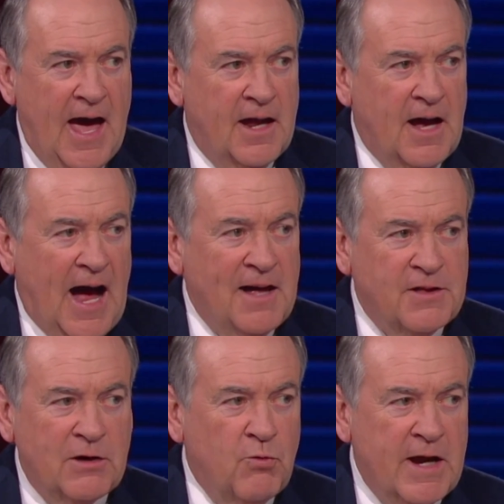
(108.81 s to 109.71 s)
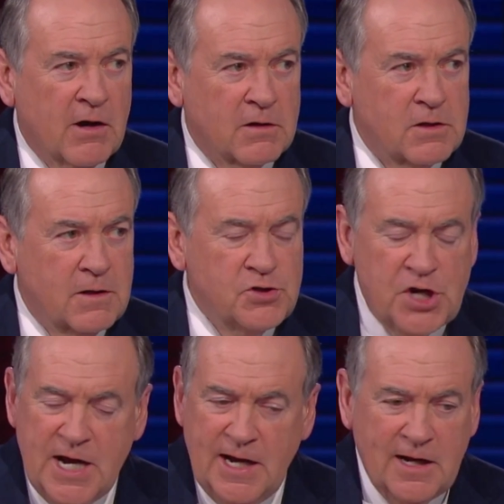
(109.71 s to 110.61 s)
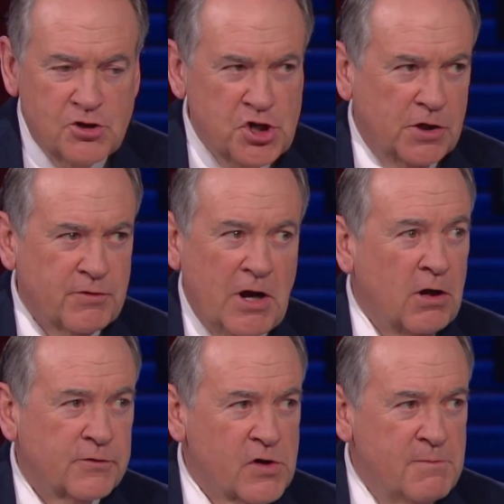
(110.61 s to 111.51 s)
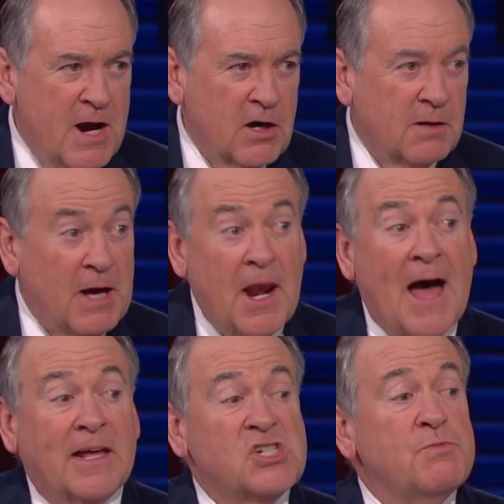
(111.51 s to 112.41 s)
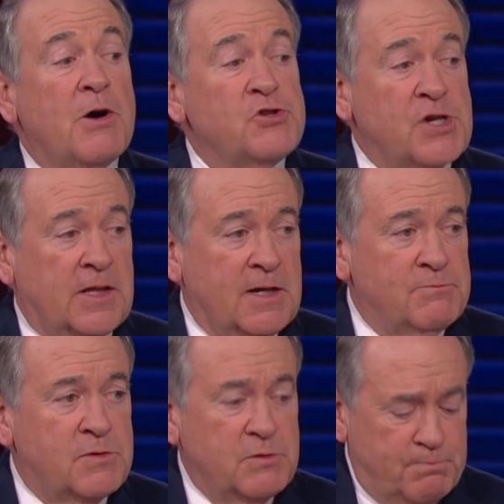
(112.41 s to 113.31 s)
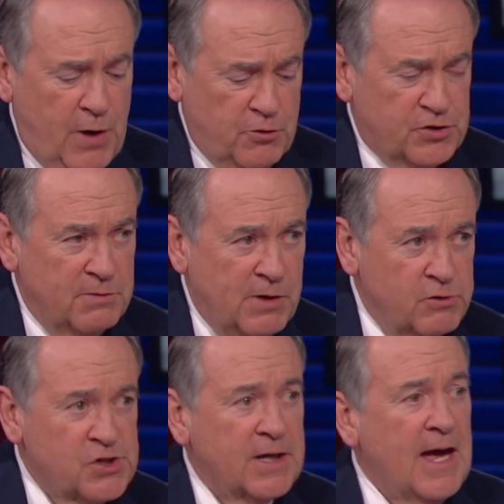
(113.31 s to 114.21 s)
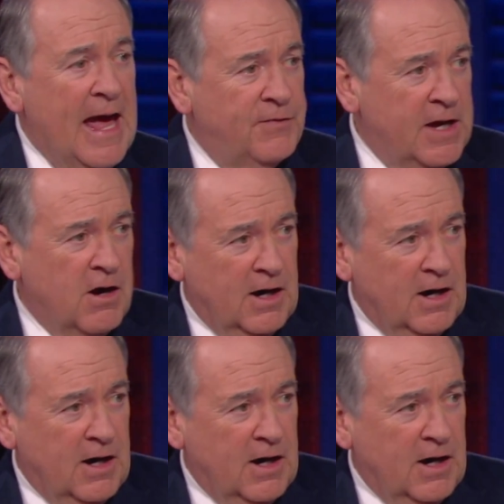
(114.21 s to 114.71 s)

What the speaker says: And I think we are cheating children all over America by not exposing them both to music and the